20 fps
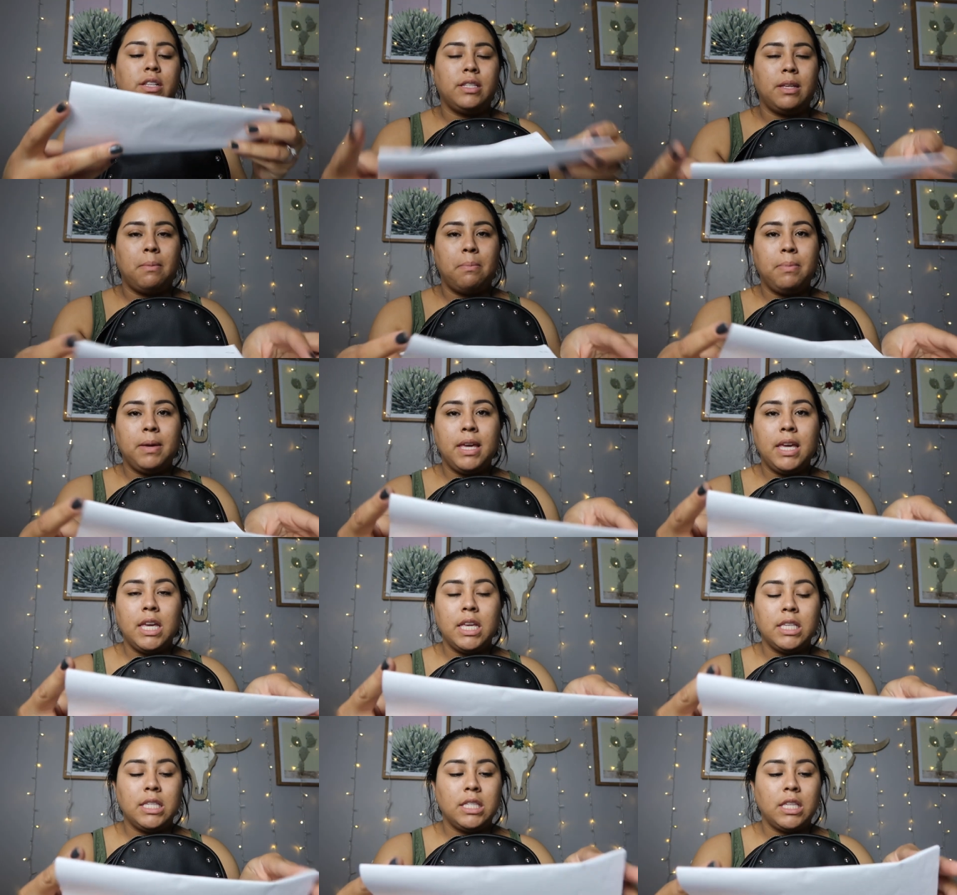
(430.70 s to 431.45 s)
is a
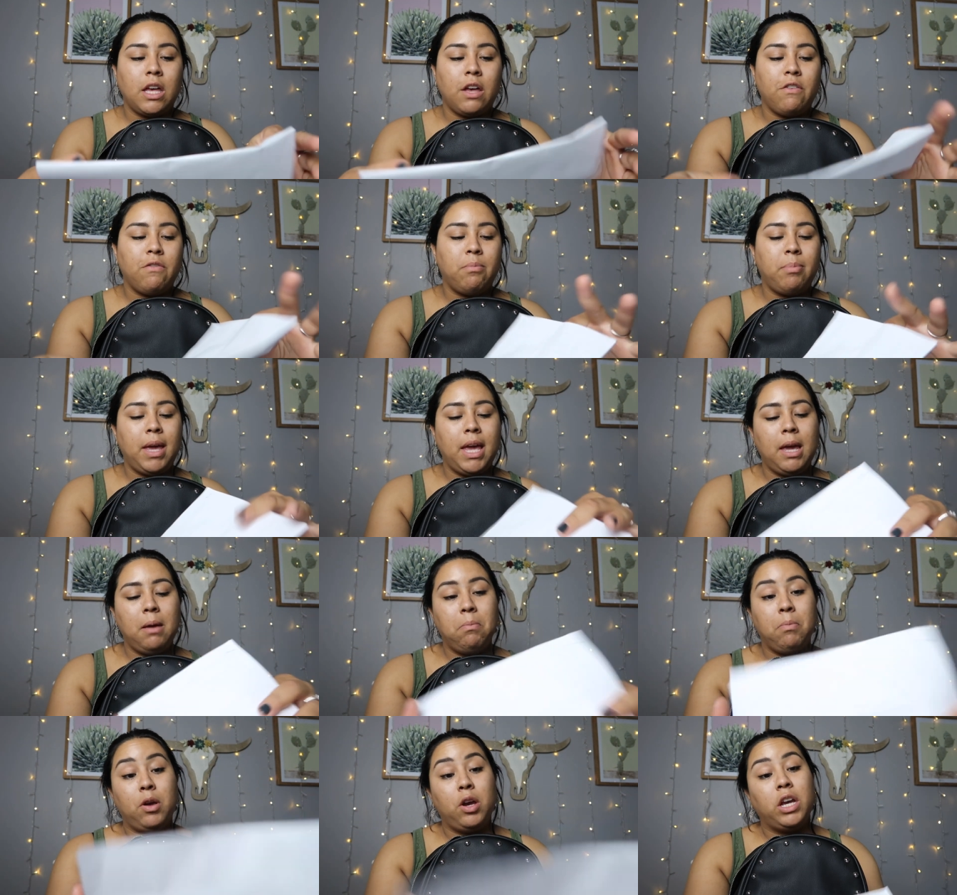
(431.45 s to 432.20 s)
piece of
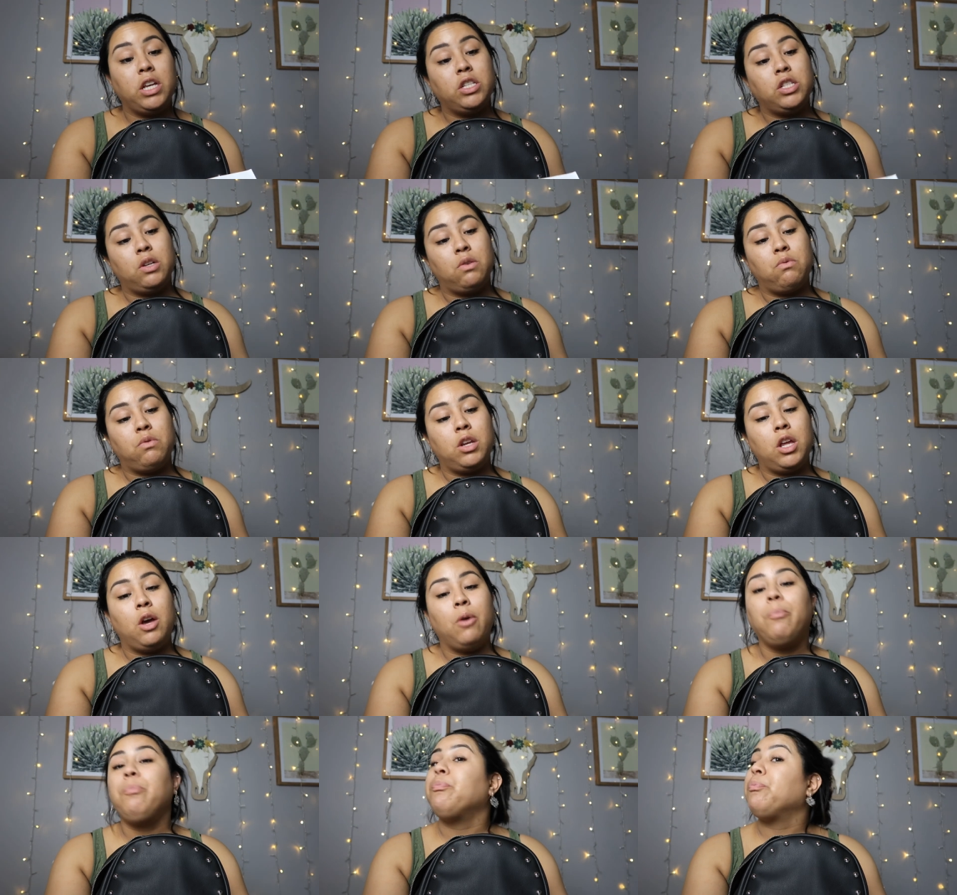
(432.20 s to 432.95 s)
paper. I don't
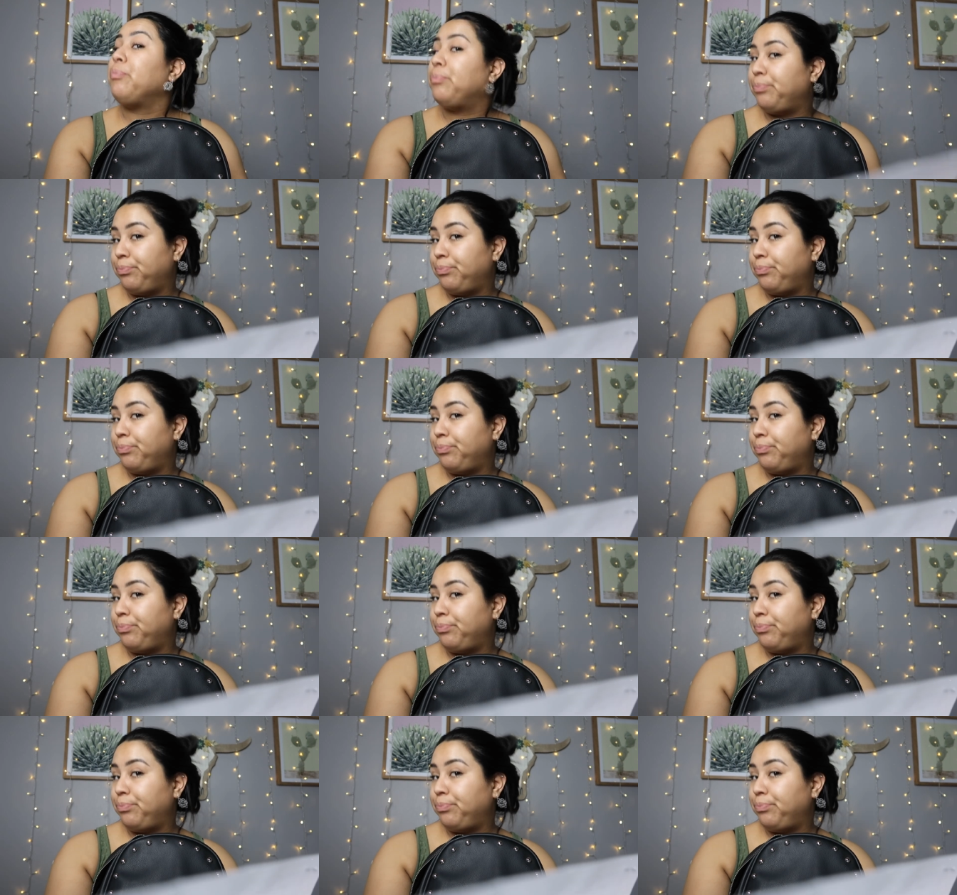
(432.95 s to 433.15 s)
know.